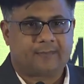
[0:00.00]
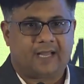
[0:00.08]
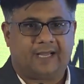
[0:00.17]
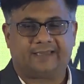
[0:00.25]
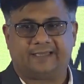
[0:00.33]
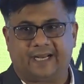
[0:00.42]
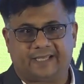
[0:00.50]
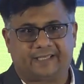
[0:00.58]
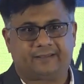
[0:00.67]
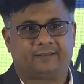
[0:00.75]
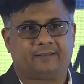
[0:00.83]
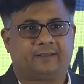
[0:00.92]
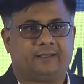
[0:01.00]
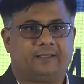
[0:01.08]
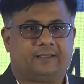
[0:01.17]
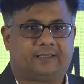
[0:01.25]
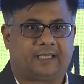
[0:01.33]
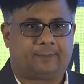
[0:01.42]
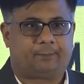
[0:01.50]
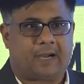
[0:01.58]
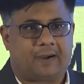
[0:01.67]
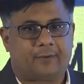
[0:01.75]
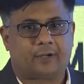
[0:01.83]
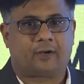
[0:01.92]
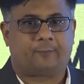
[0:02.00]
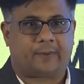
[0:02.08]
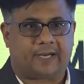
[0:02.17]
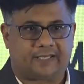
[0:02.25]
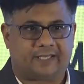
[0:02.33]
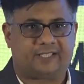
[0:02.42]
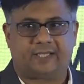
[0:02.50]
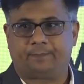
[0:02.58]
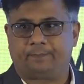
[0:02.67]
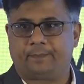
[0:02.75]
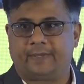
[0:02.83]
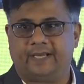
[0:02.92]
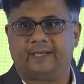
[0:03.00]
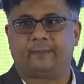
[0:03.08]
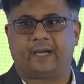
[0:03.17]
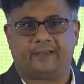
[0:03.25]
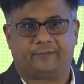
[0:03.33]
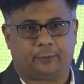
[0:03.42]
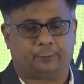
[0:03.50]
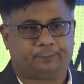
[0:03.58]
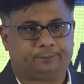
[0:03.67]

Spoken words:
And that is the power of partnership, in my view.